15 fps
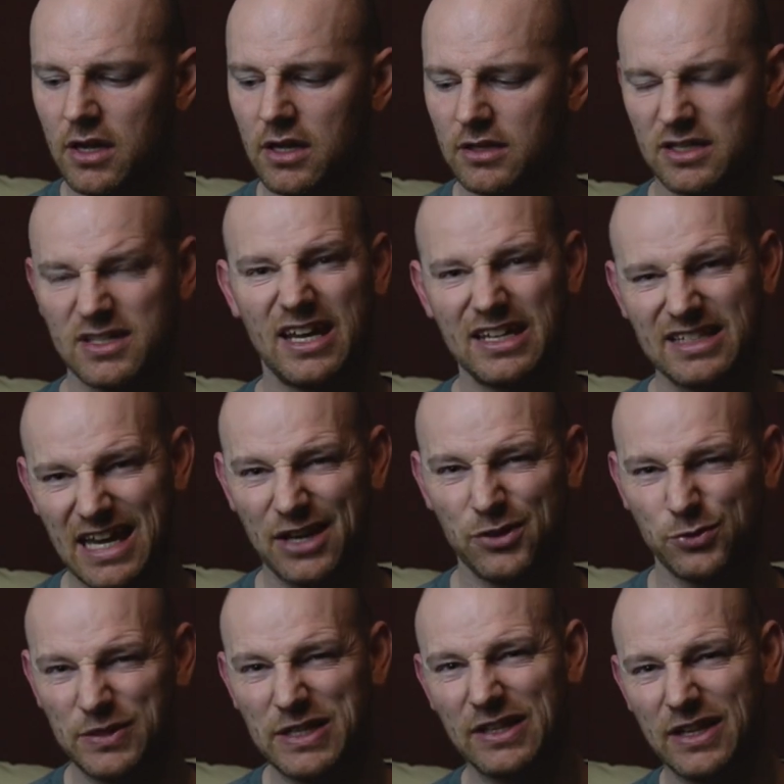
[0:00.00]
doesn't get
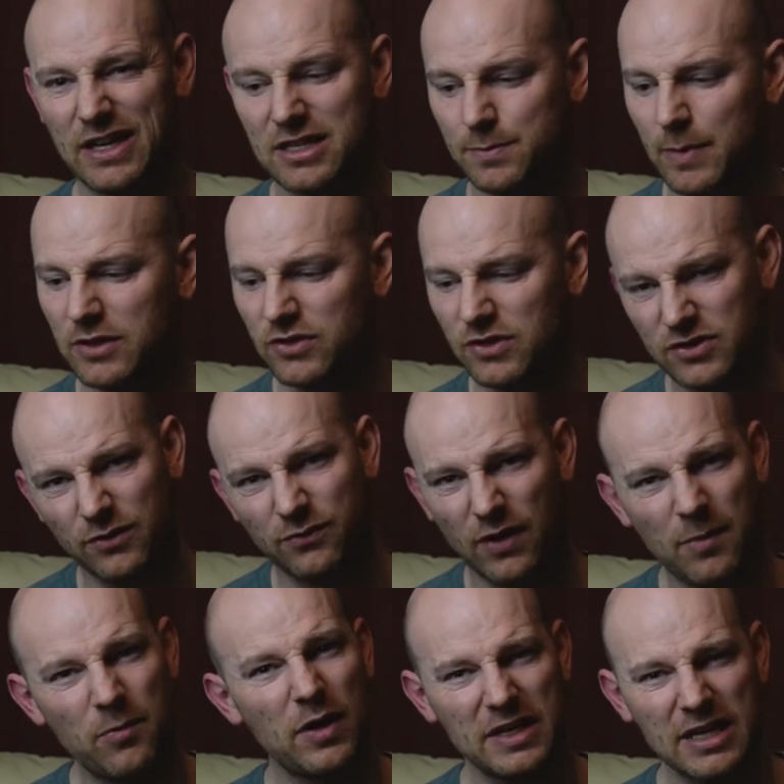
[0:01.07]
tangled nearly as much as your
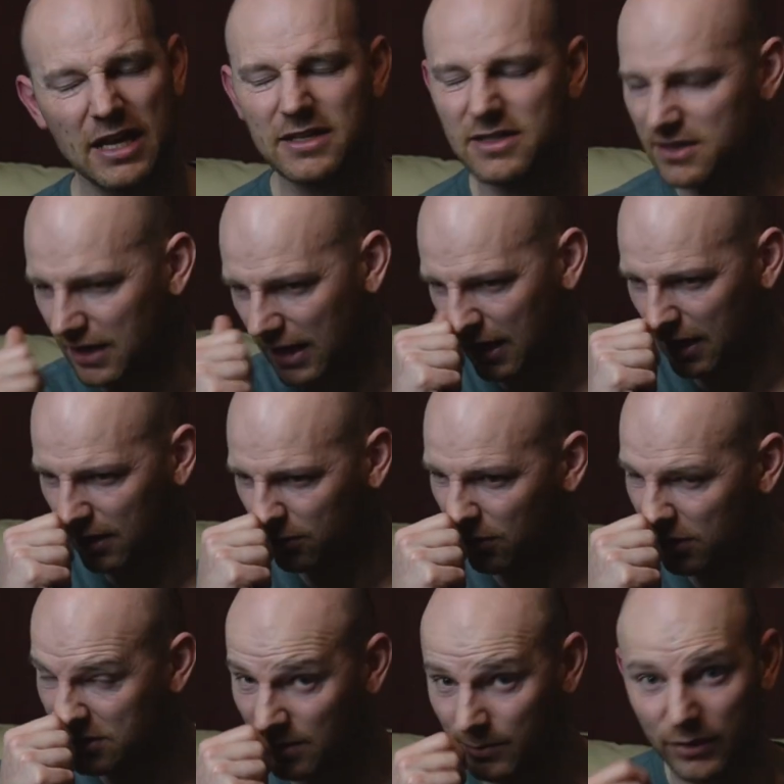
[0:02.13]
fabric nets
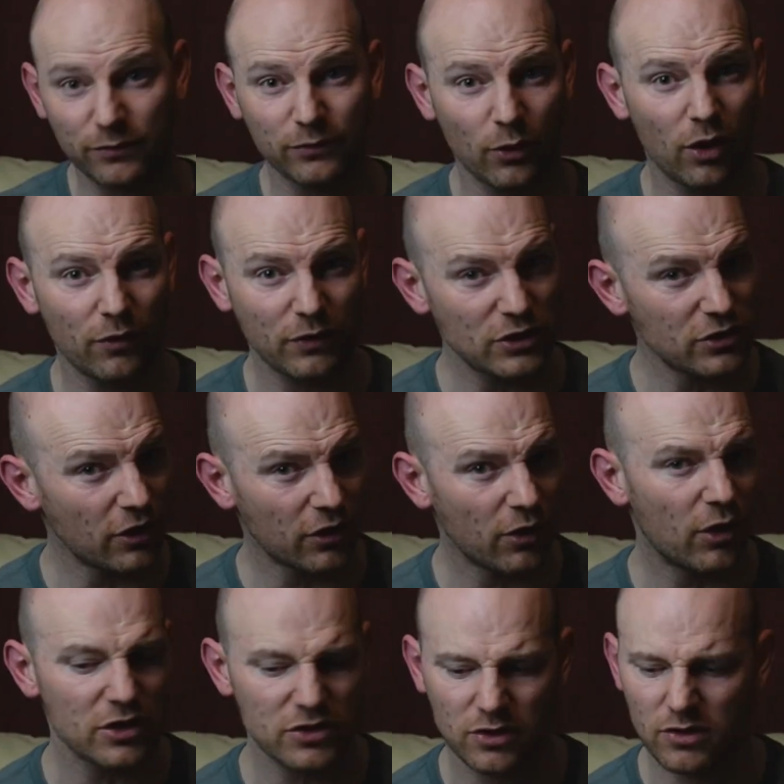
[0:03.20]
like some of the fly fisher
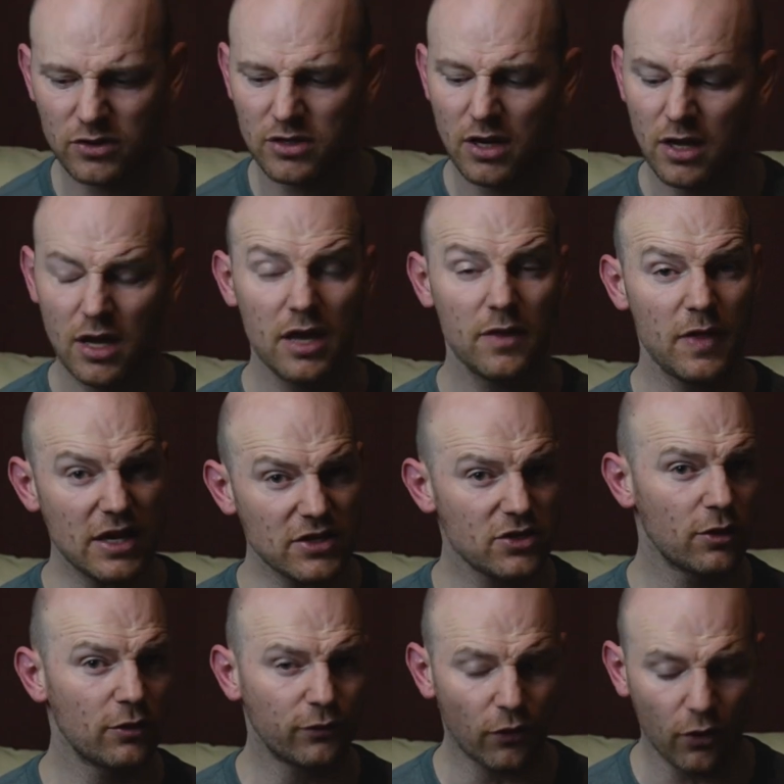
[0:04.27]
guys use. They're
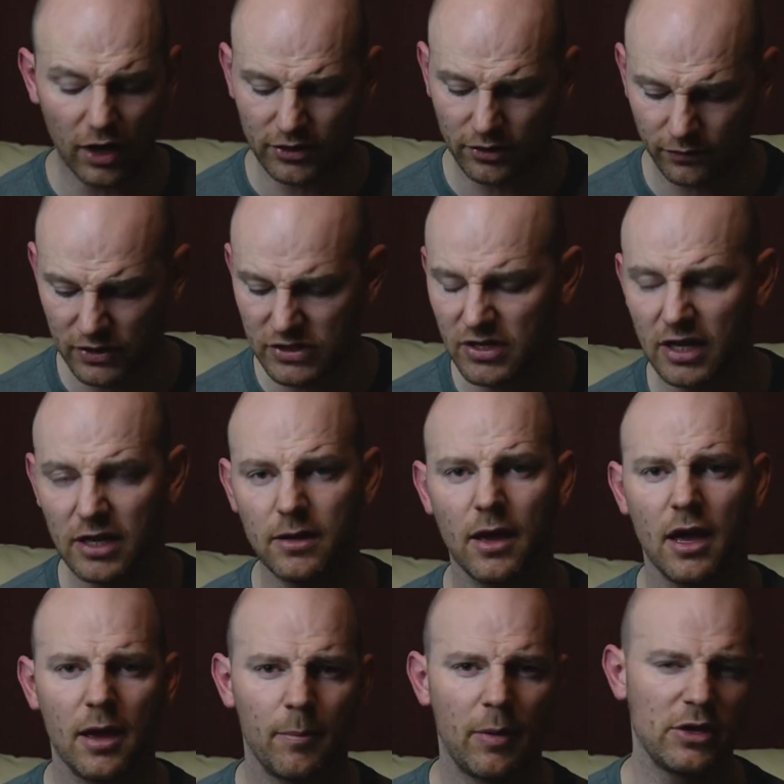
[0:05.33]
still fine obviously,
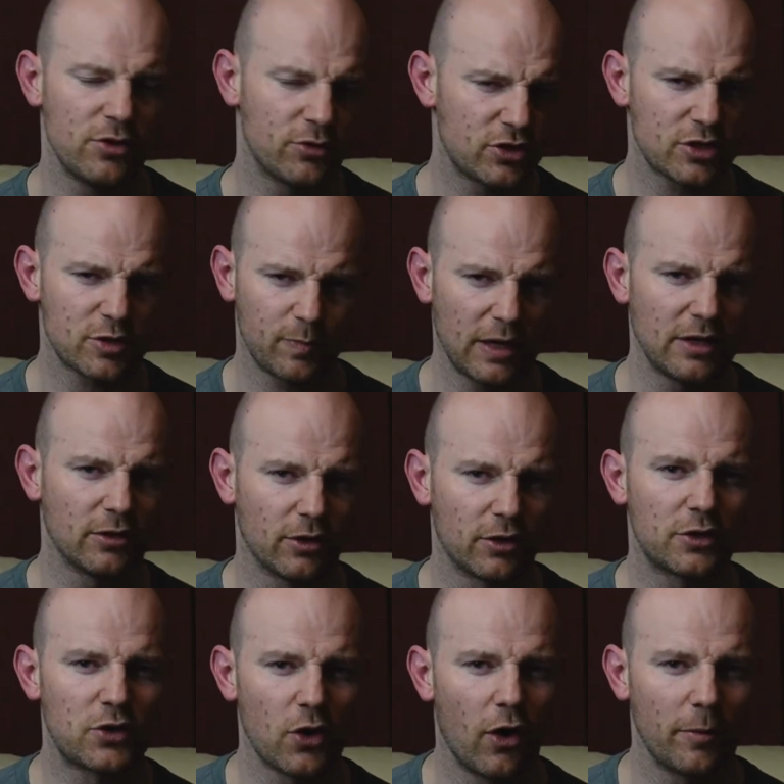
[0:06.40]
but you'll just spend a lot
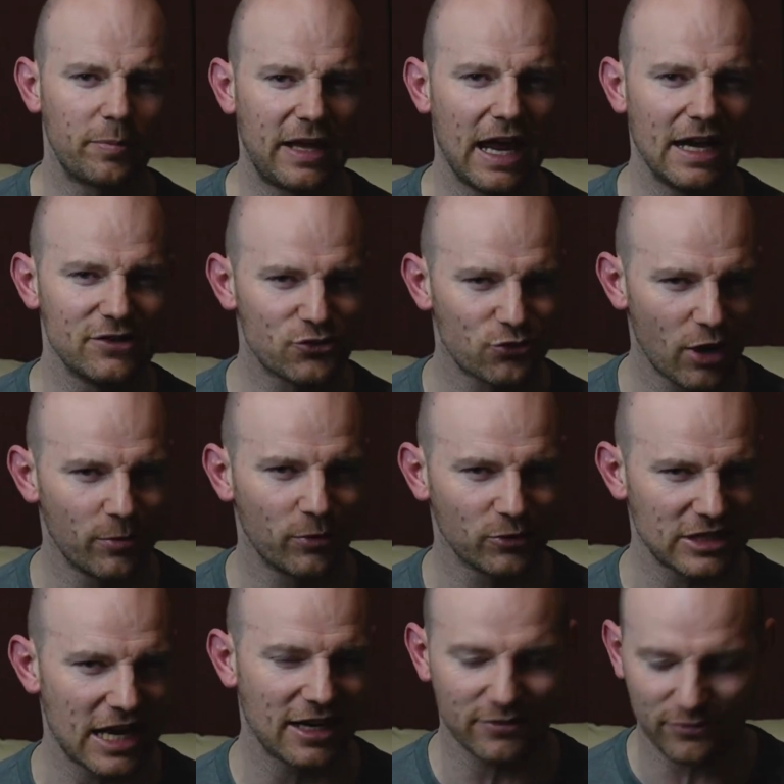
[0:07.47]
of time getting
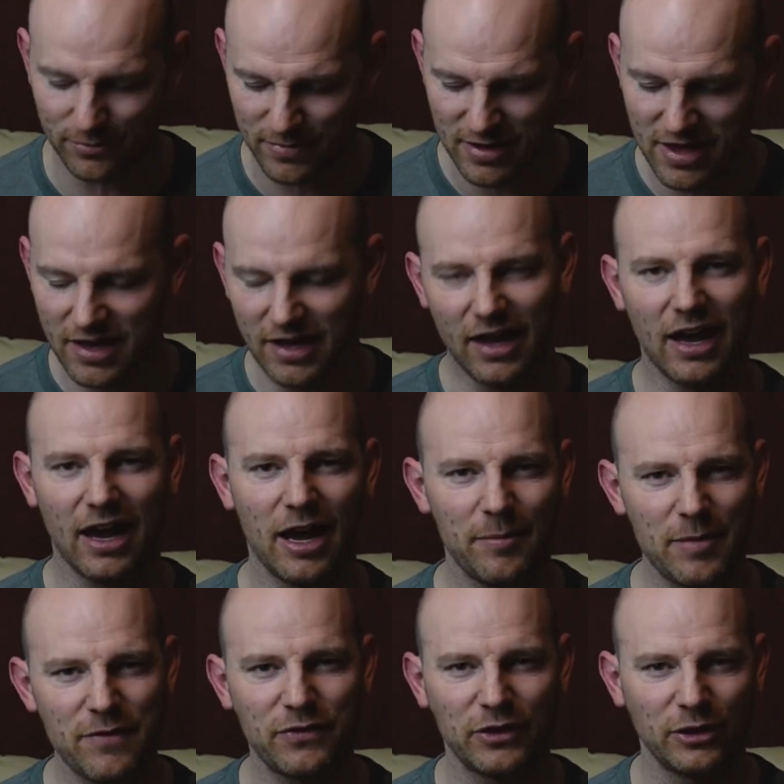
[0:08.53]
trebles out of them
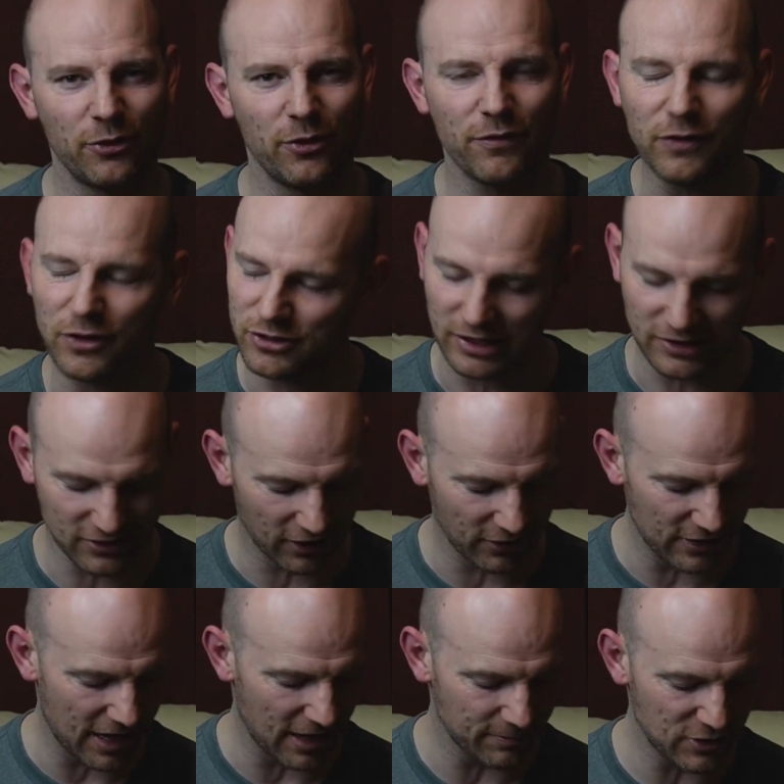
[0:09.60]
if you're lure fishing. So
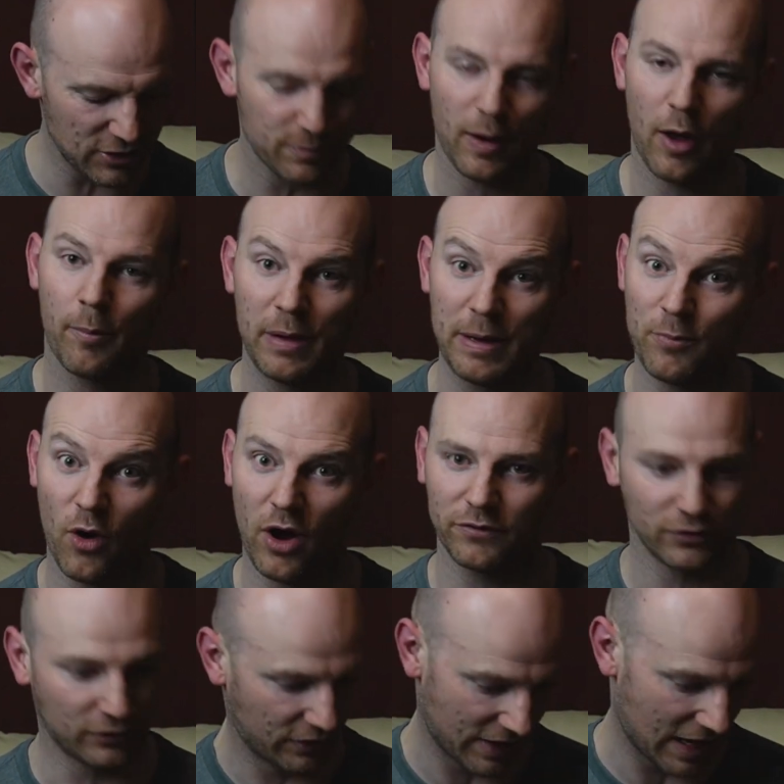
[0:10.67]
yeah, just be
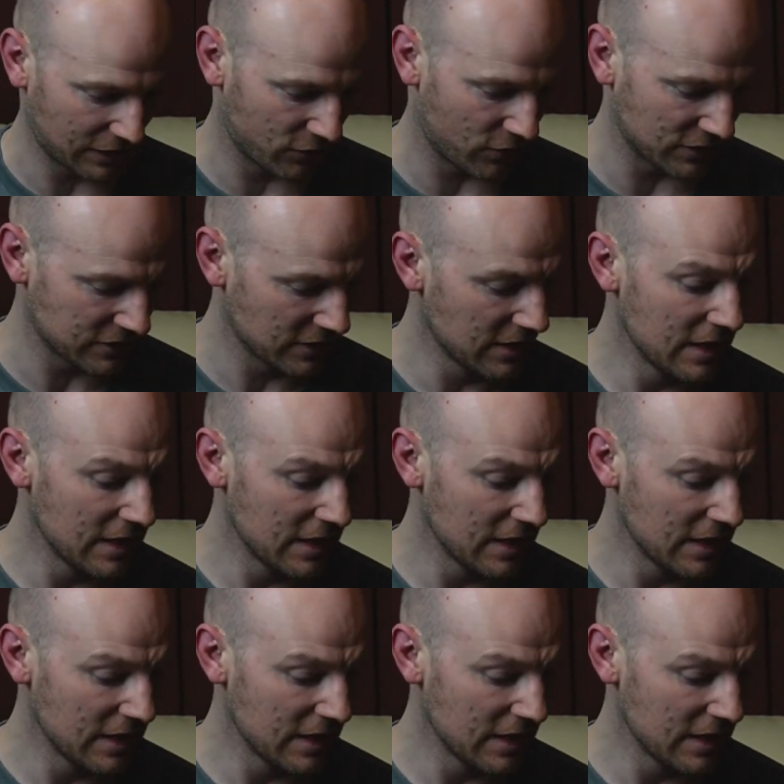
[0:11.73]
mindful of that, guys.